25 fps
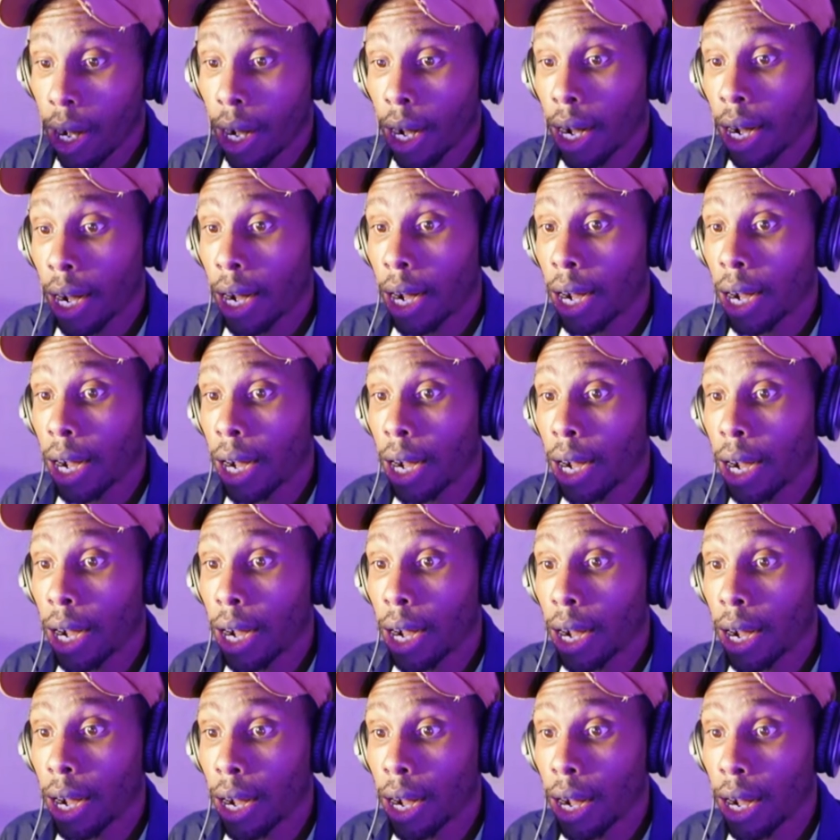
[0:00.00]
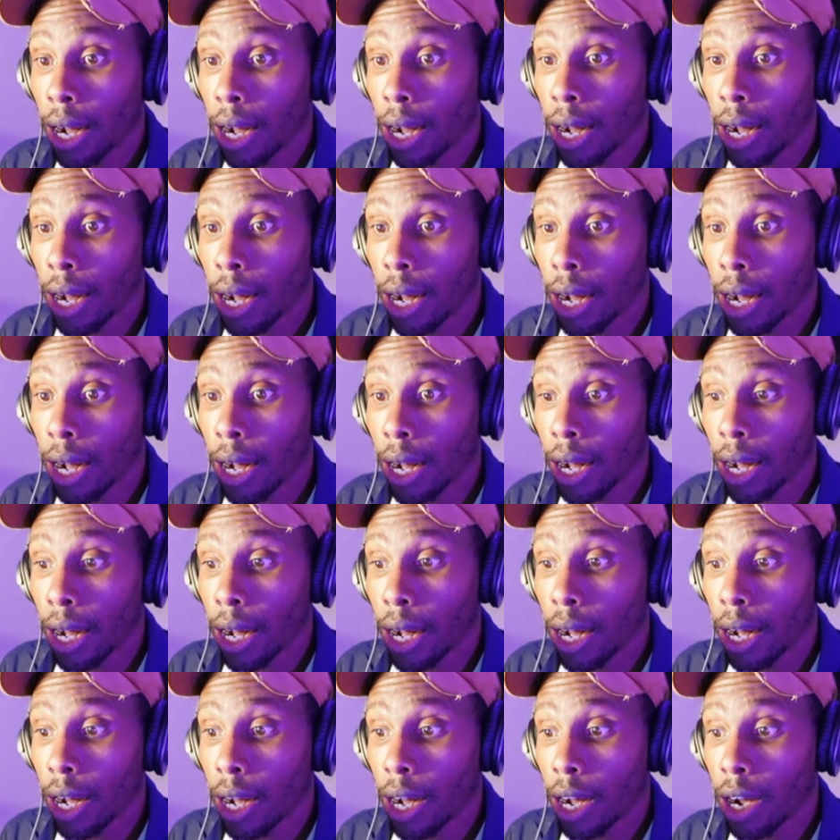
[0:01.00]

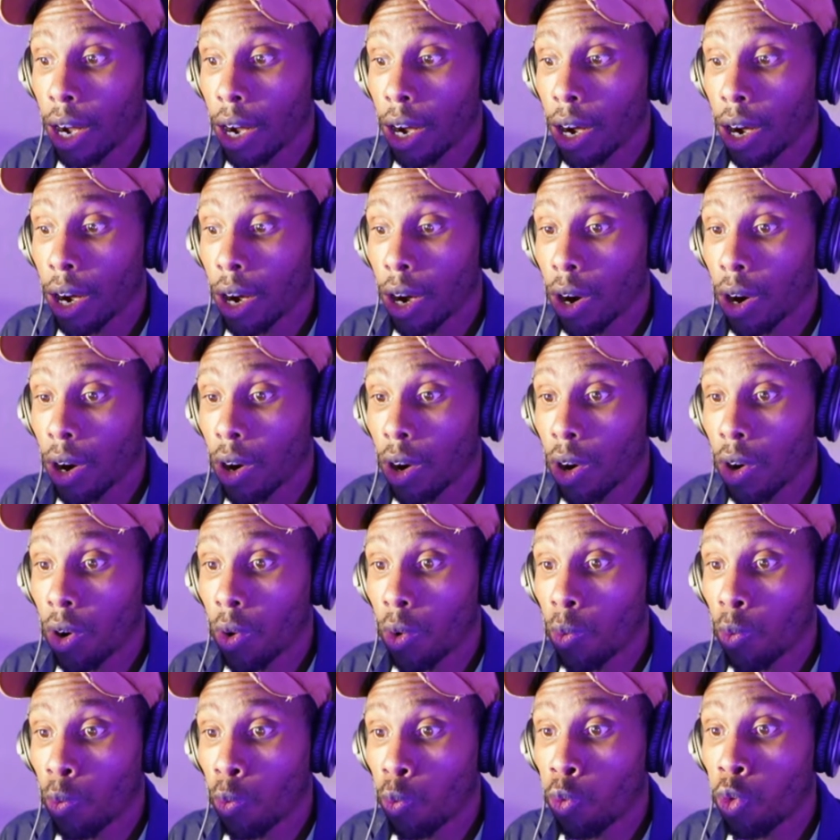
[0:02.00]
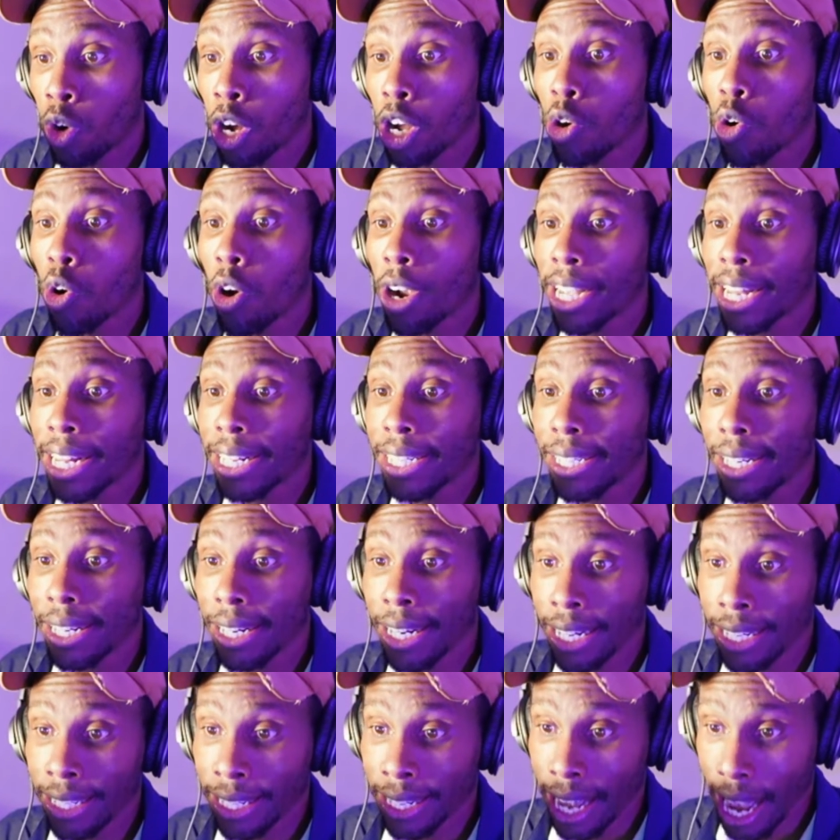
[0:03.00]
We're going to get to
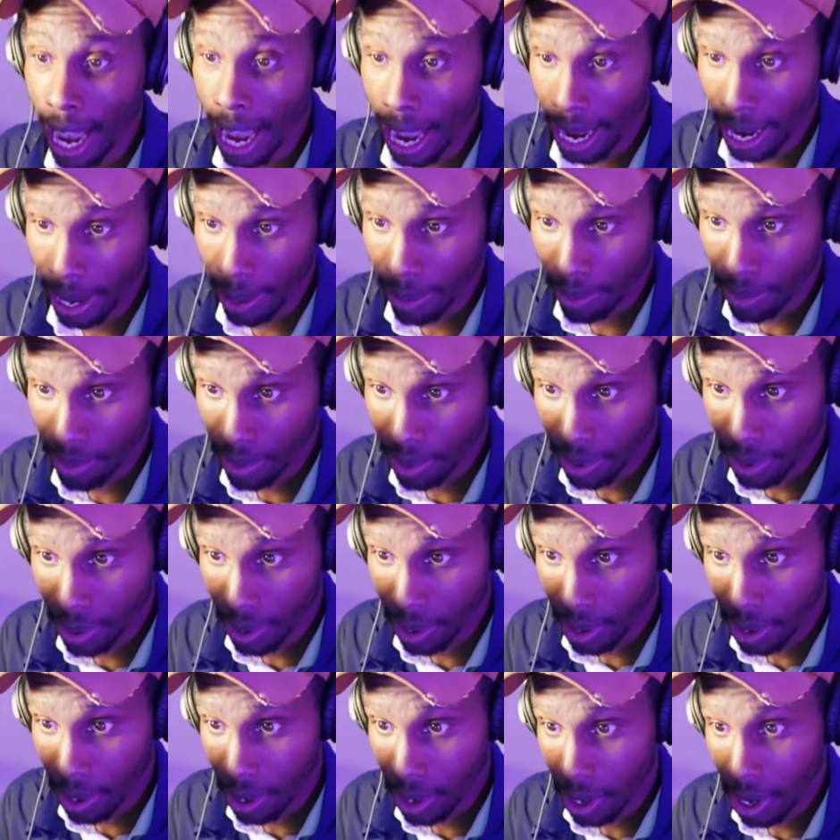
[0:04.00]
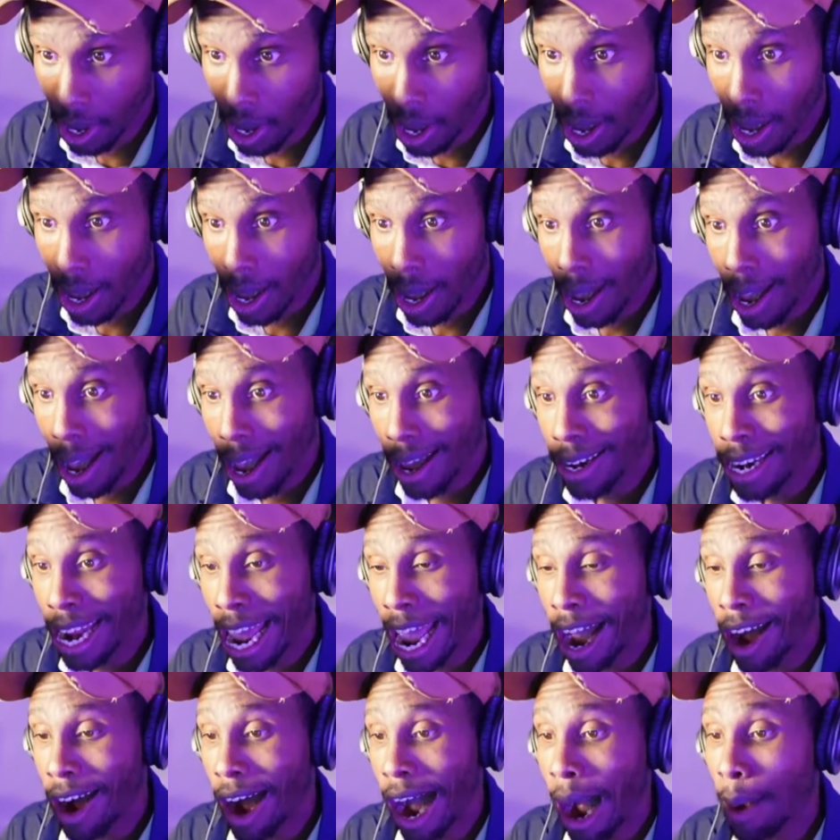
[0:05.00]
these games.
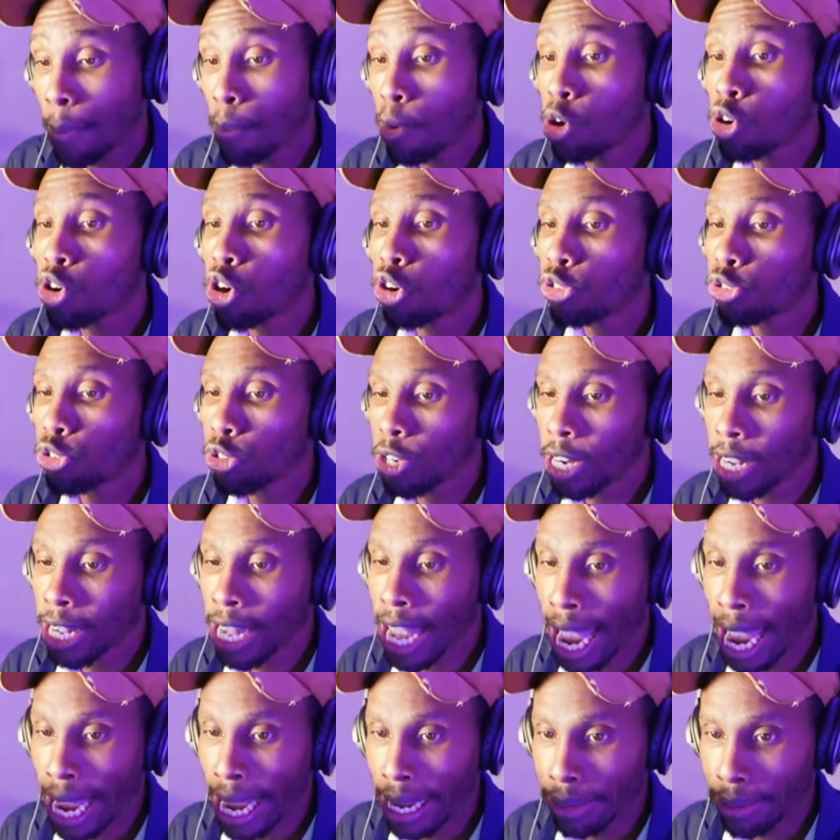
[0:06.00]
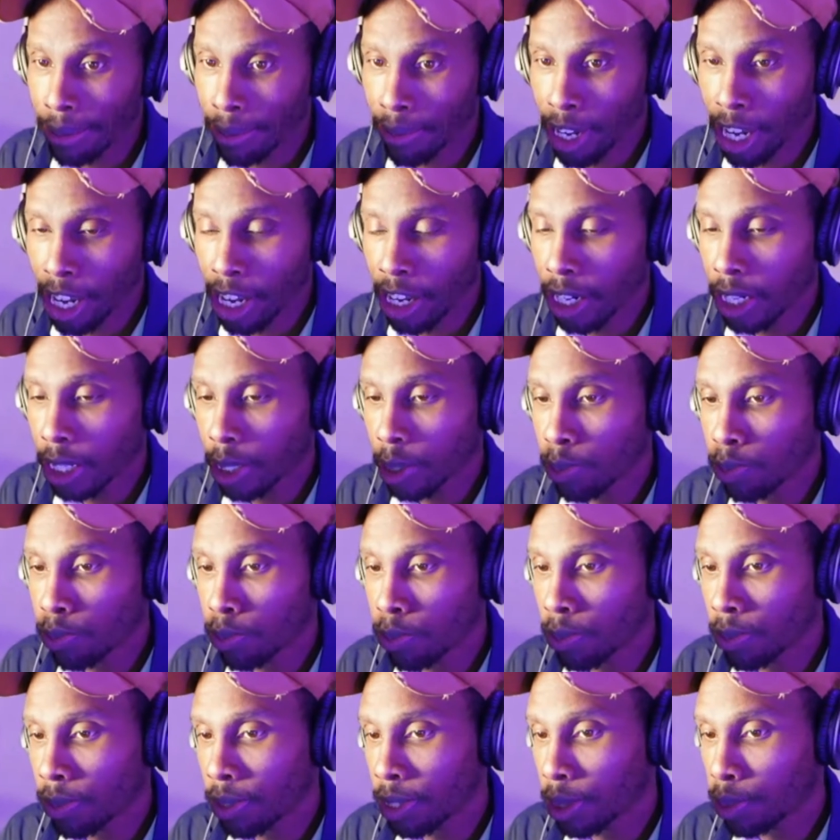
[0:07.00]
Now, I'm going to go through the games. I'm going to give you
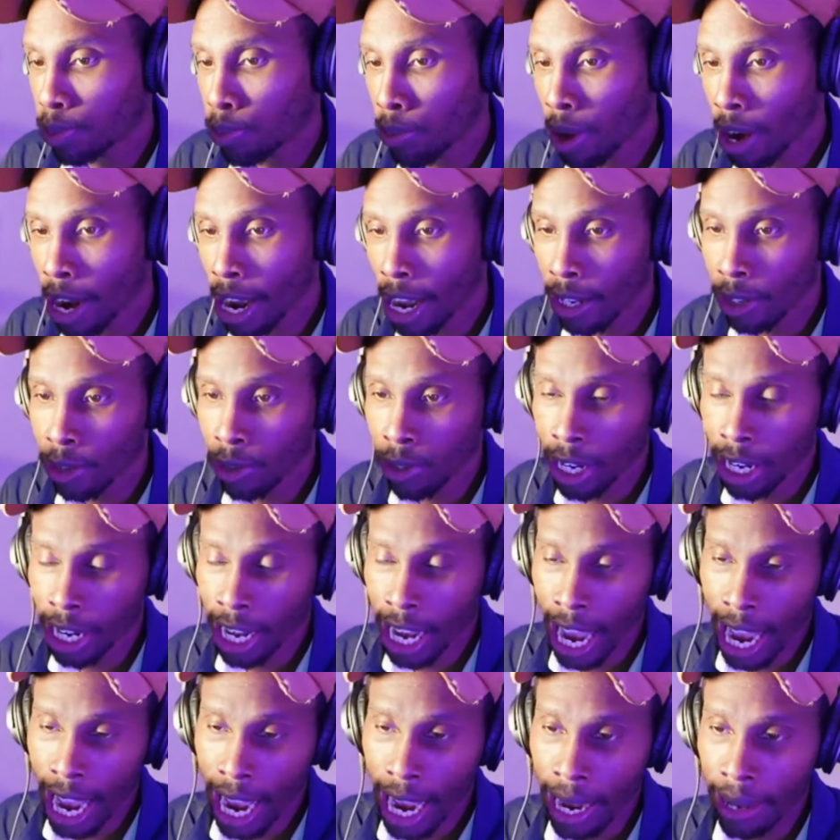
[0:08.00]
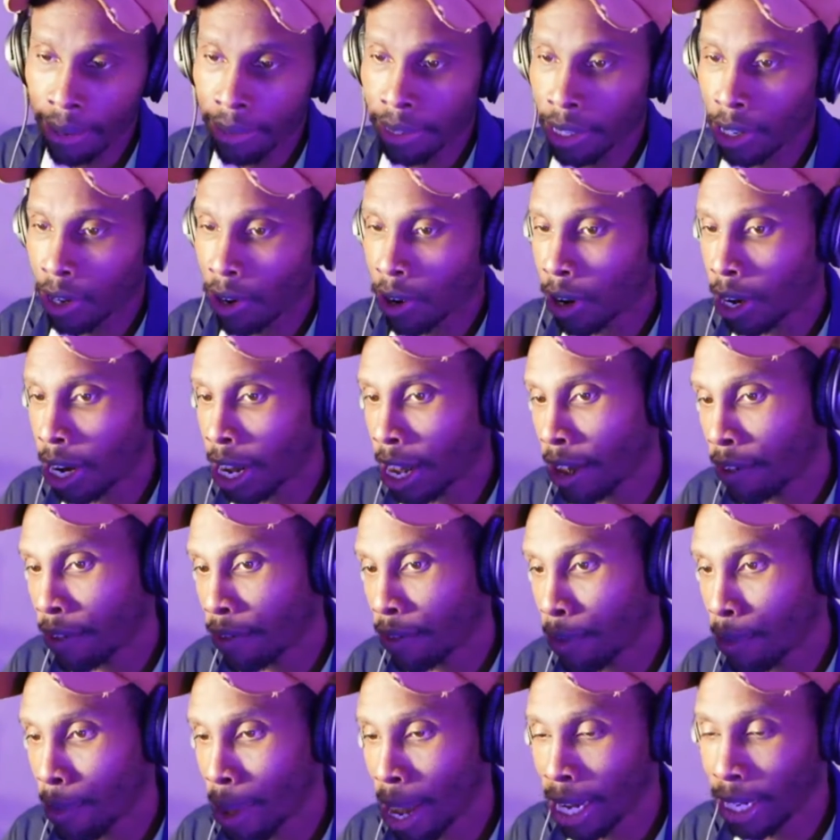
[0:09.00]
the spreads on the games and all the
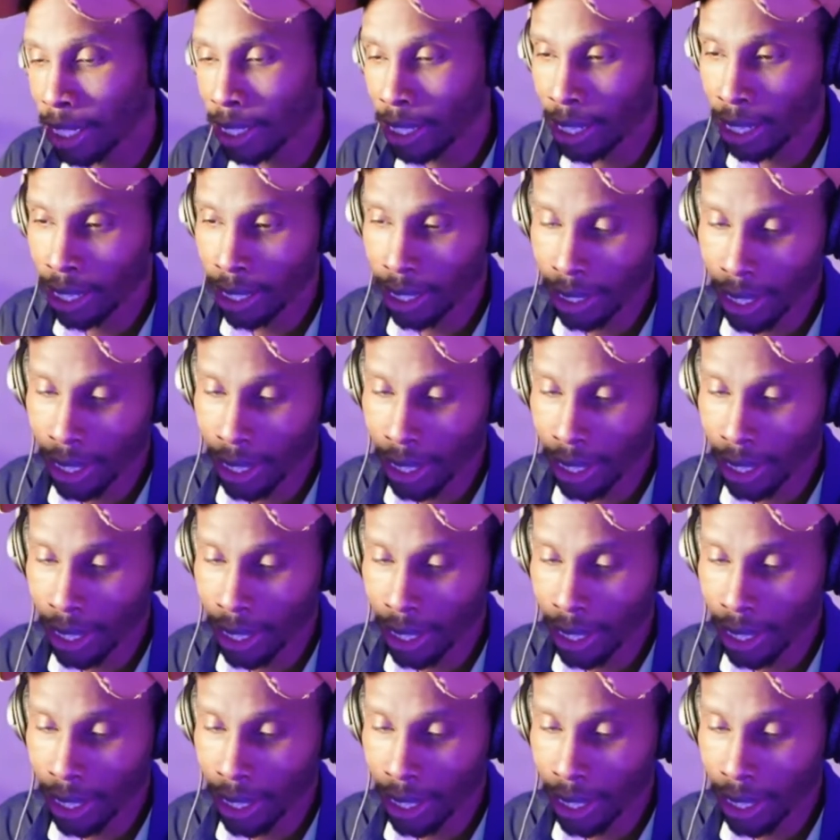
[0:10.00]
information and